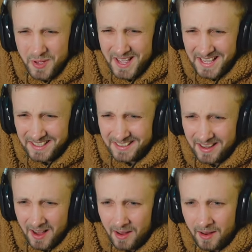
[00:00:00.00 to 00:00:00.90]
big
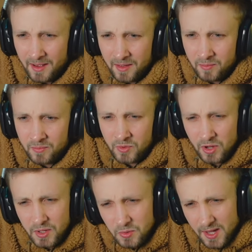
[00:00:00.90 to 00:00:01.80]
time.
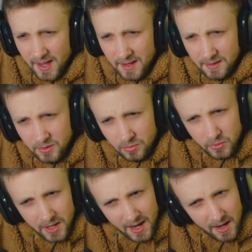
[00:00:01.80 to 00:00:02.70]
No, you can't
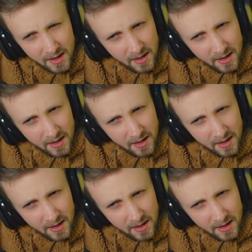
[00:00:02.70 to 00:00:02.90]
do that.